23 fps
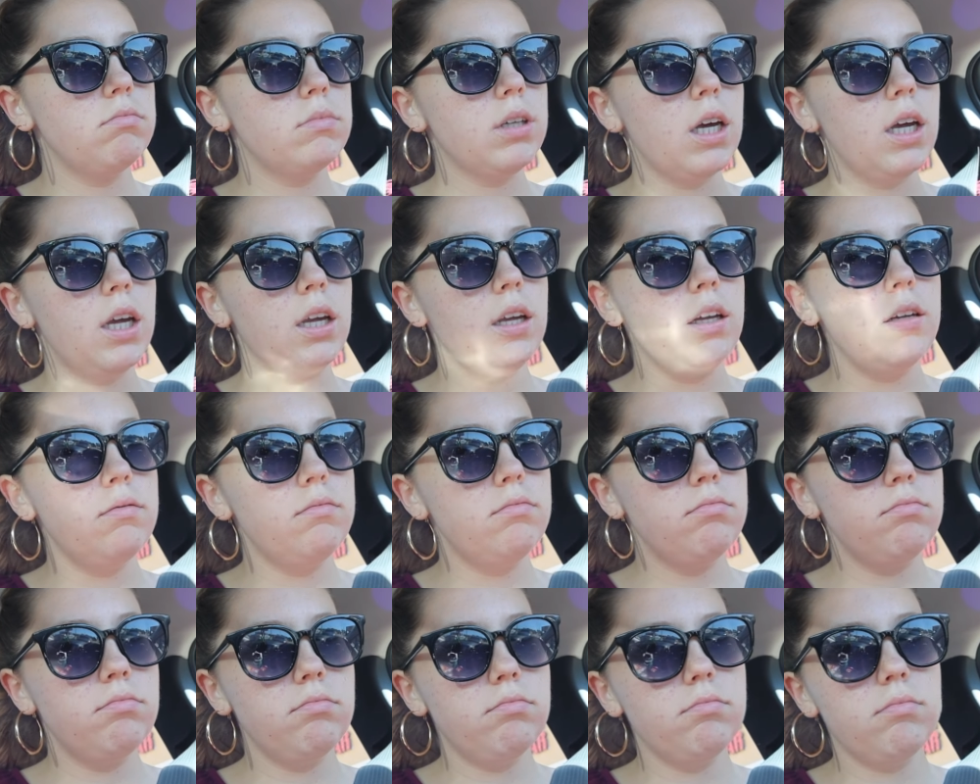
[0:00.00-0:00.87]

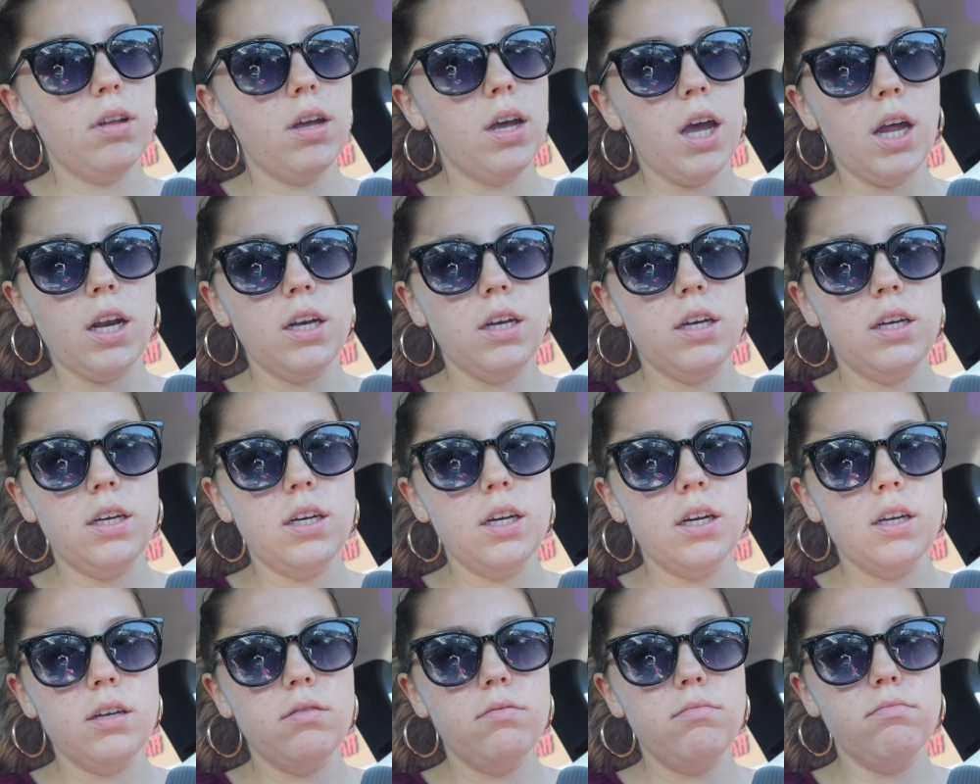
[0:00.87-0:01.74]
I
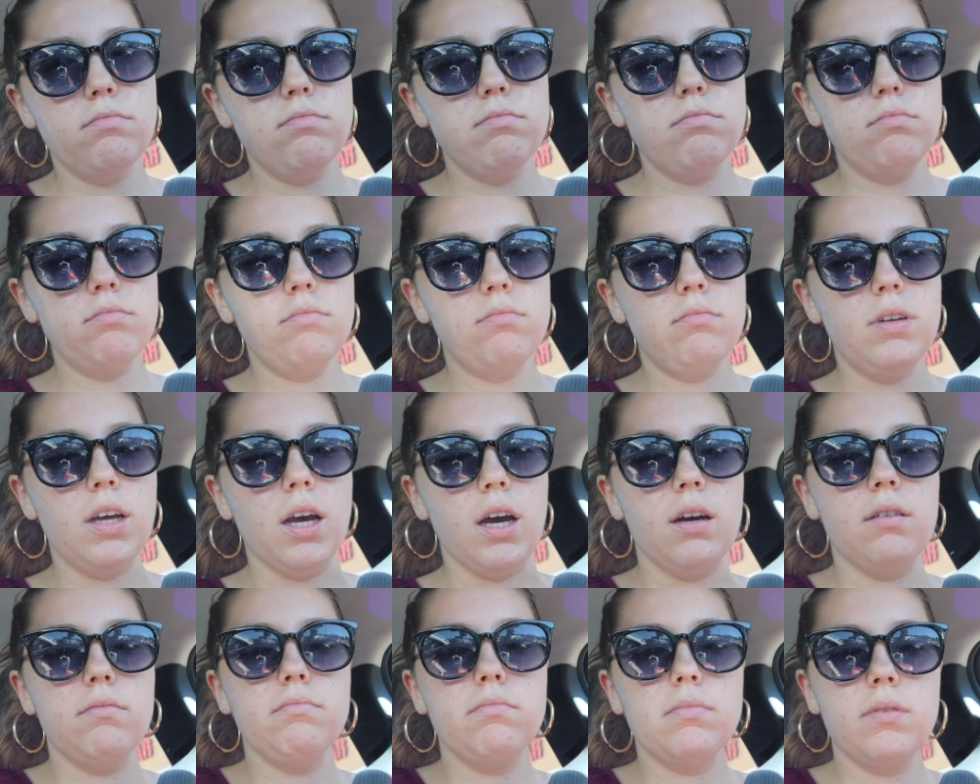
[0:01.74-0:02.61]
did, you
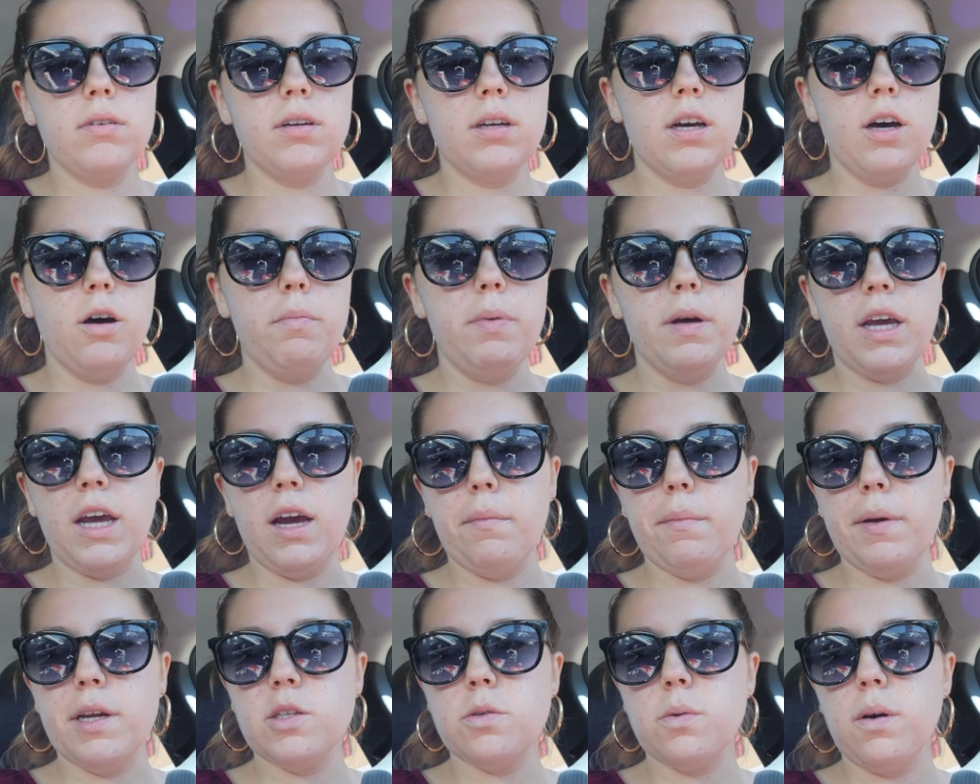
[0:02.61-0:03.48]
know, go pick
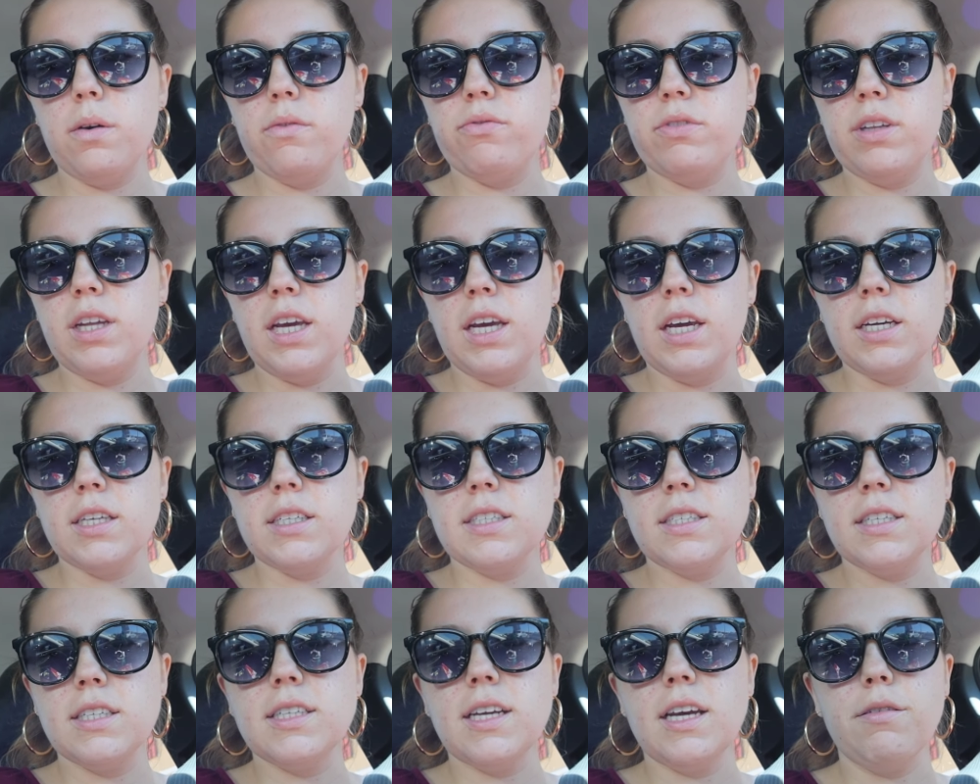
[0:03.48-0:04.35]
out my twelve
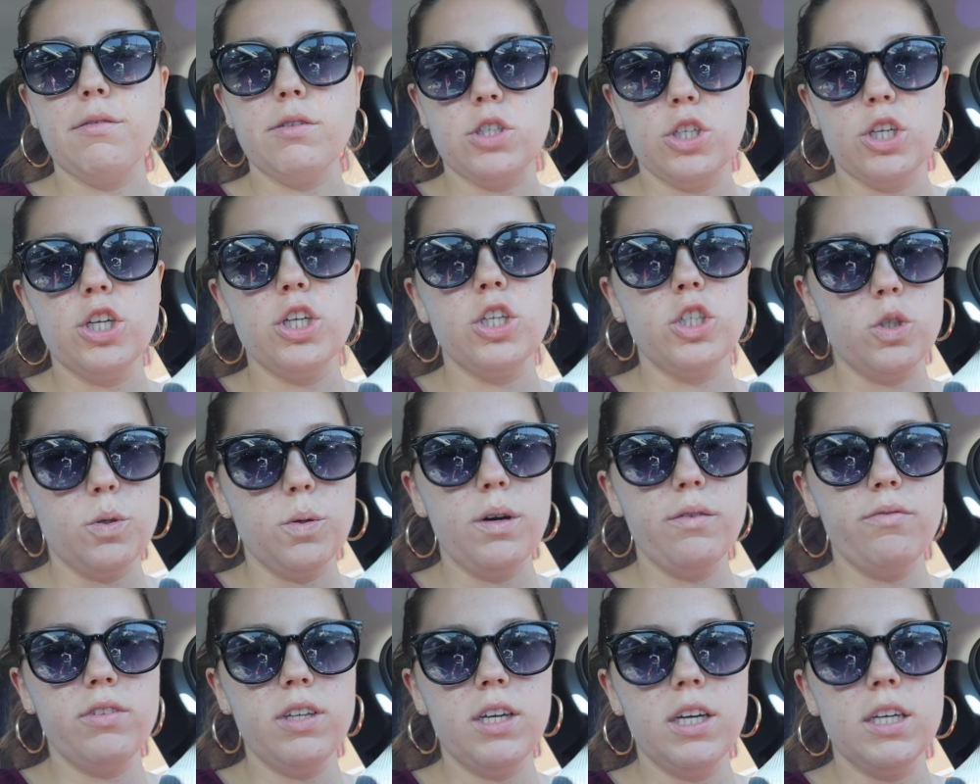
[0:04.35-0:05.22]
things since I returned
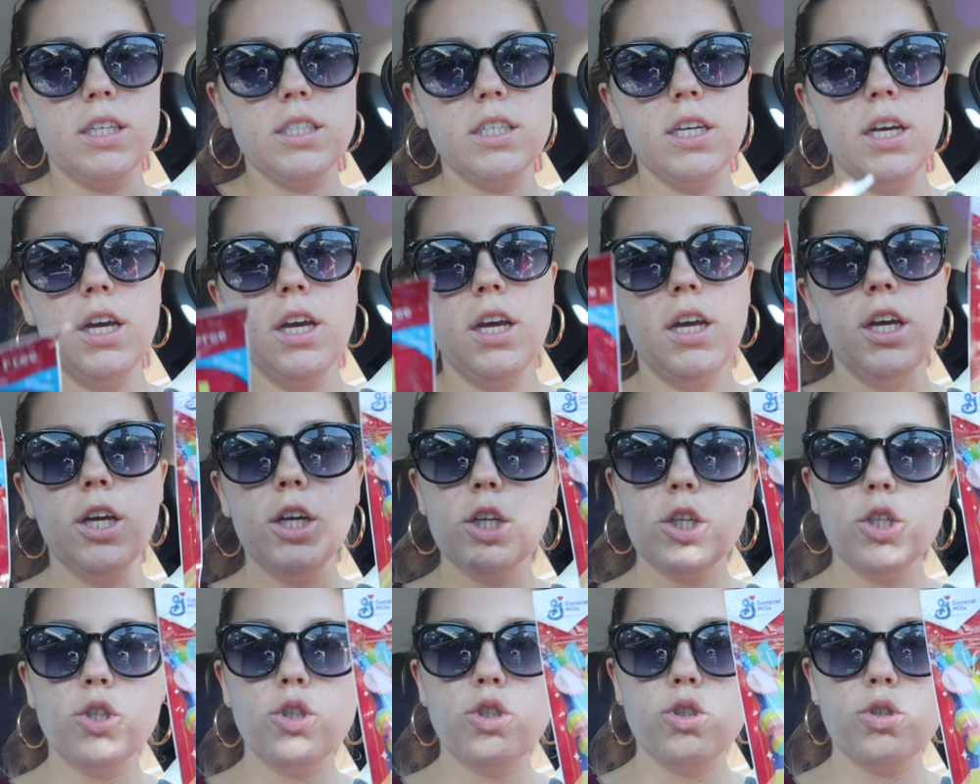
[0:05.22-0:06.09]
twelve
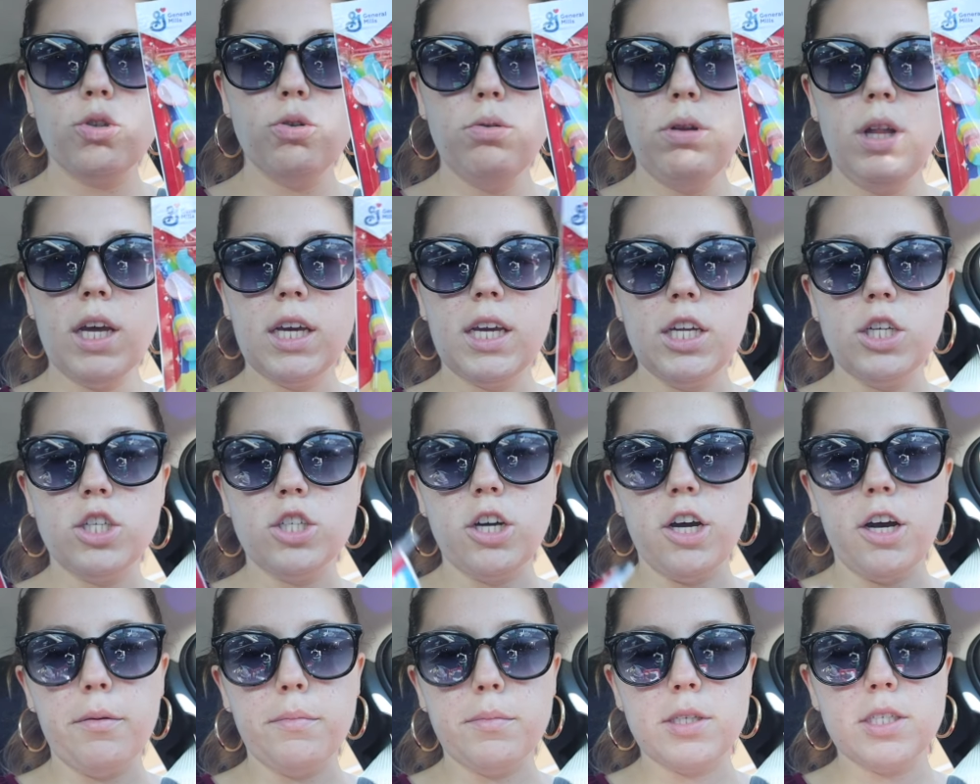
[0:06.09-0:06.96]
things. Two Lucky
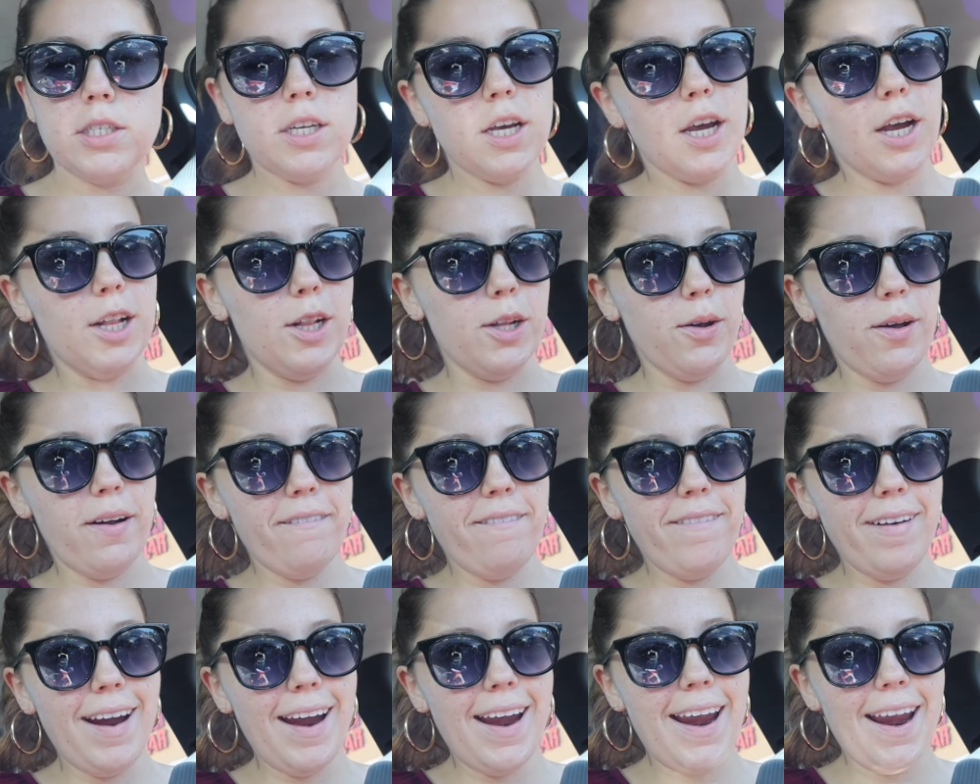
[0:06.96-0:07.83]
Charms, gluten
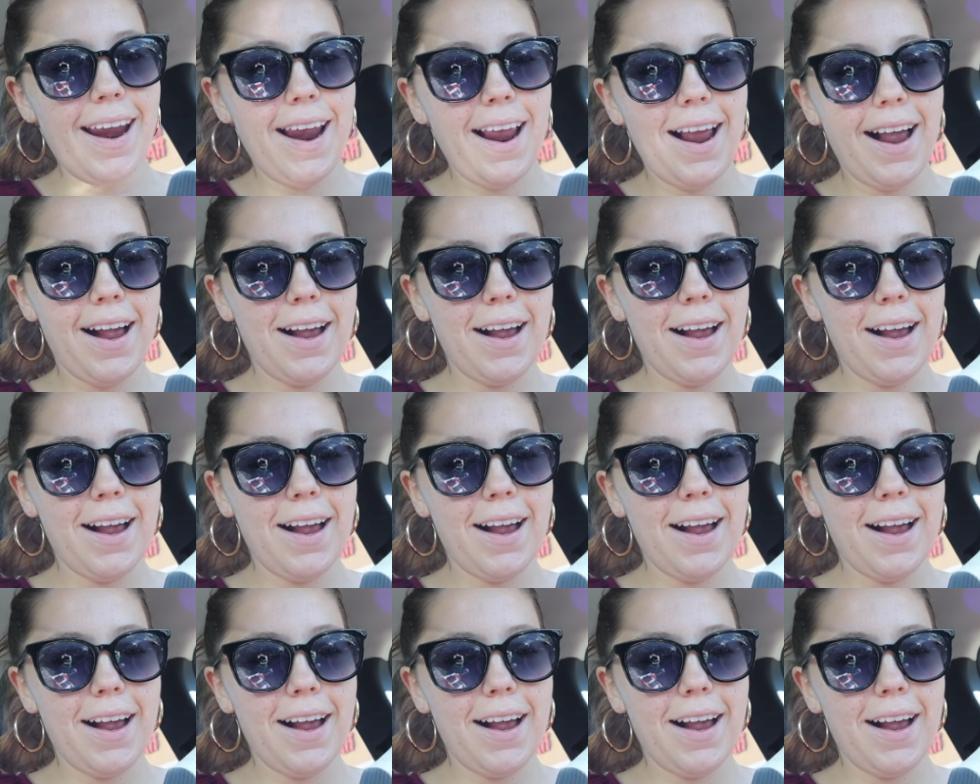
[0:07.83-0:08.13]
free.